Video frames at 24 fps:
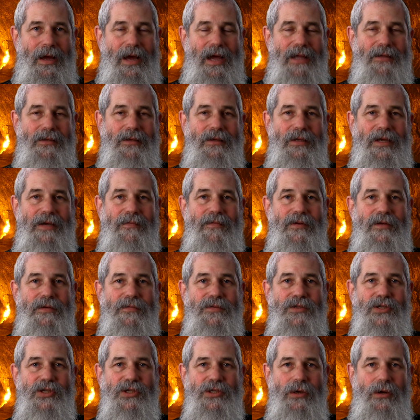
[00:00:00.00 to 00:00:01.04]
On the level of
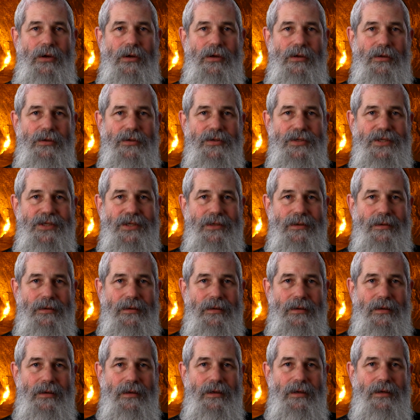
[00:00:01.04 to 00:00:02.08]
souls,
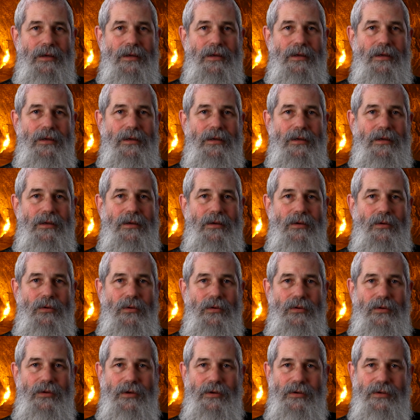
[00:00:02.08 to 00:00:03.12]

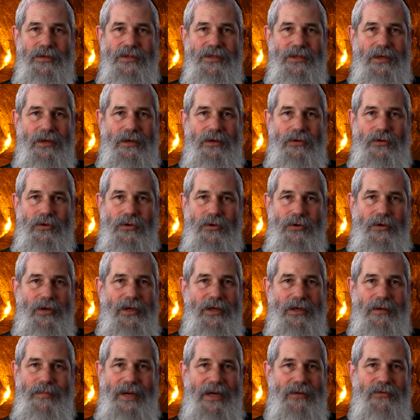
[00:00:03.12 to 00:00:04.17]
there is a
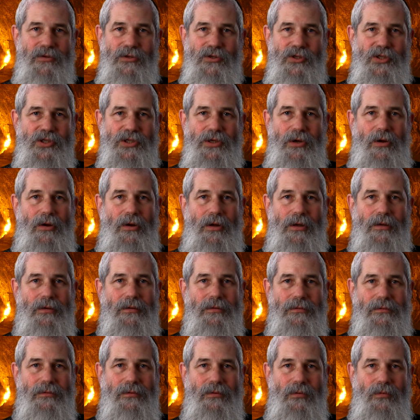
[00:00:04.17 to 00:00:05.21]
learning about the
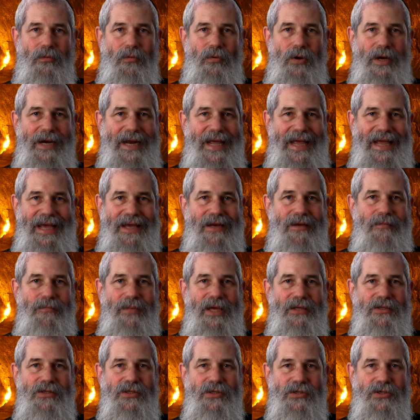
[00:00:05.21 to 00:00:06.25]
soul. What
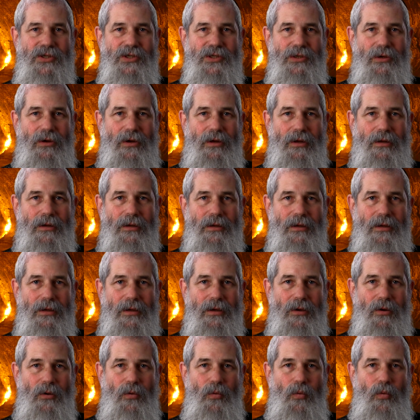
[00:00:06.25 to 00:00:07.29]
animates the soul?
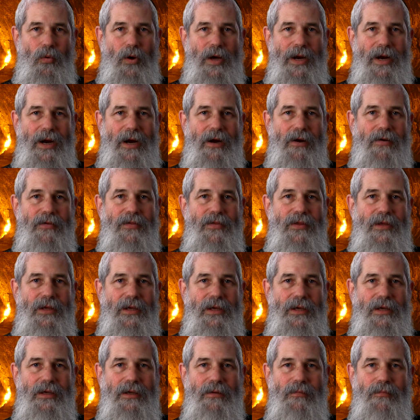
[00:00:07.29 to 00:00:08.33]
What are
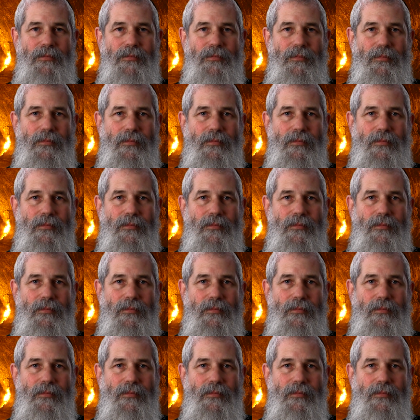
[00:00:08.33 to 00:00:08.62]
the